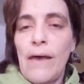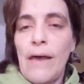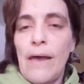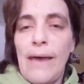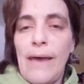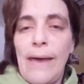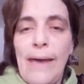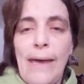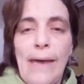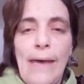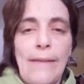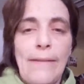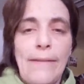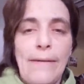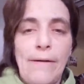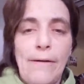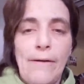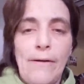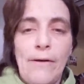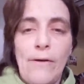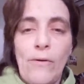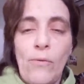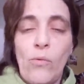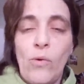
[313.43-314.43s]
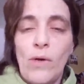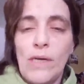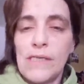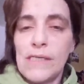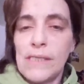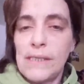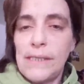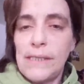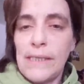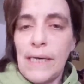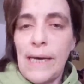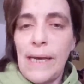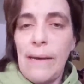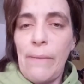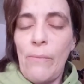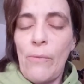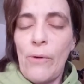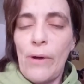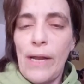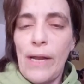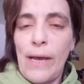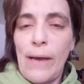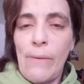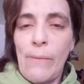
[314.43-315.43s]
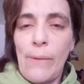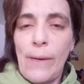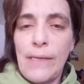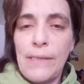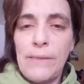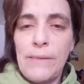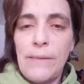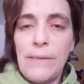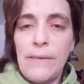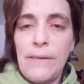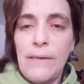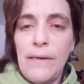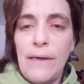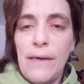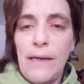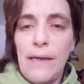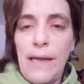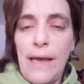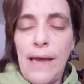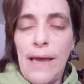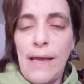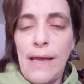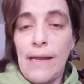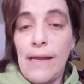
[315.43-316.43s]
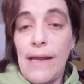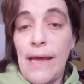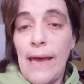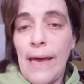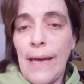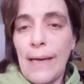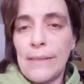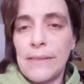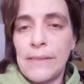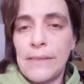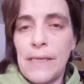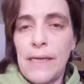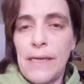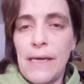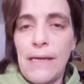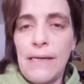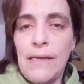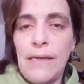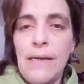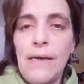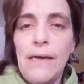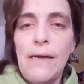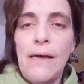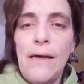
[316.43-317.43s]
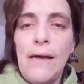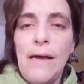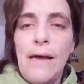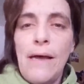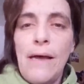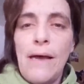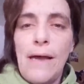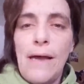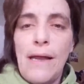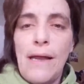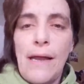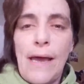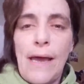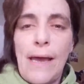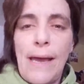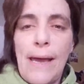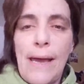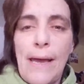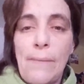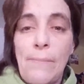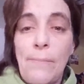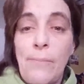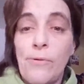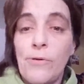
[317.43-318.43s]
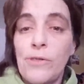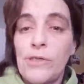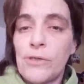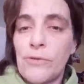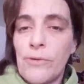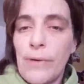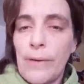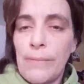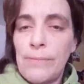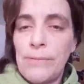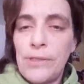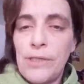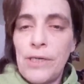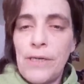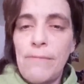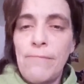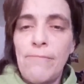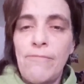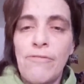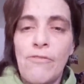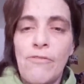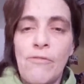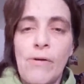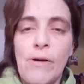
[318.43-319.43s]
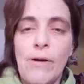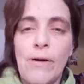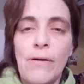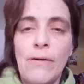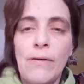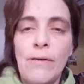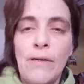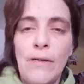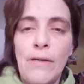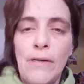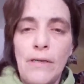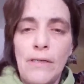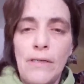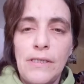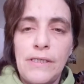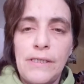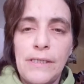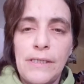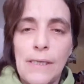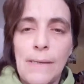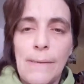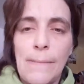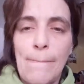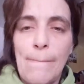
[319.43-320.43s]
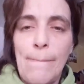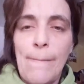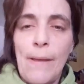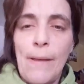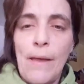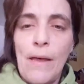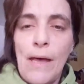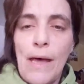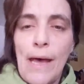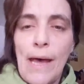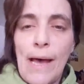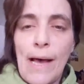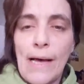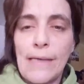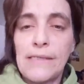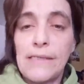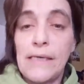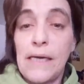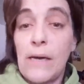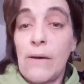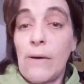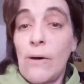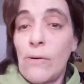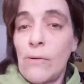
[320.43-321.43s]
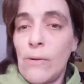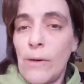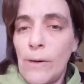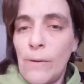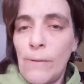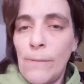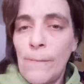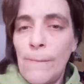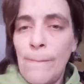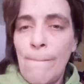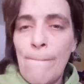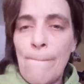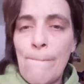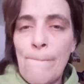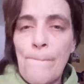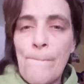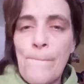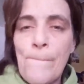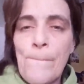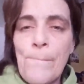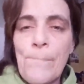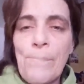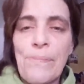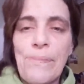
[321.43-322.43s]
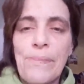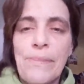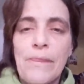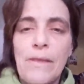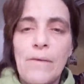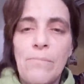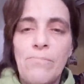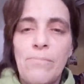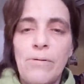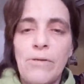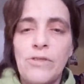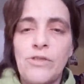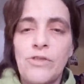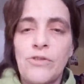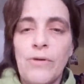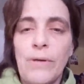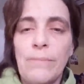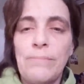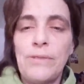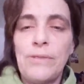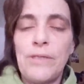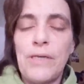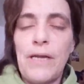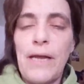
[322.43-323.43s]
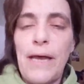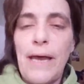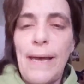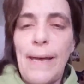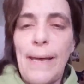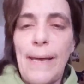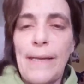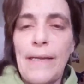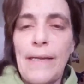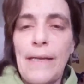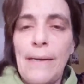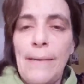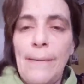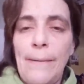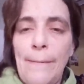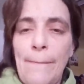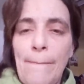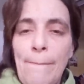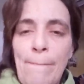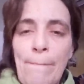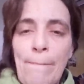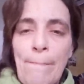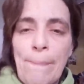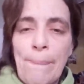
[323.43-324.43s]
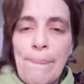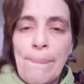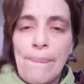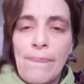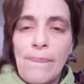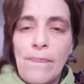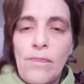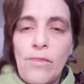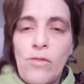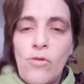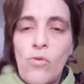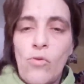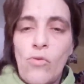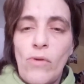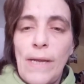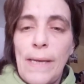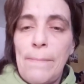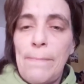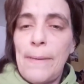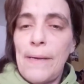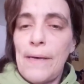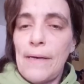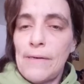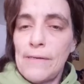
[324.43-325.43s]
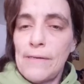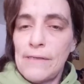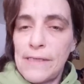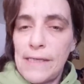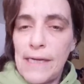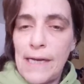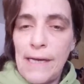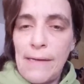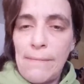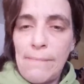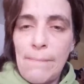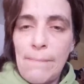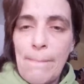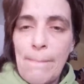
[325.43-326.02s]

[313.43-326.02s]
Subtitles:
And there was a time when I went and had an accident and I had a prescription for some oxycodone. The prescription had 20 pills in it.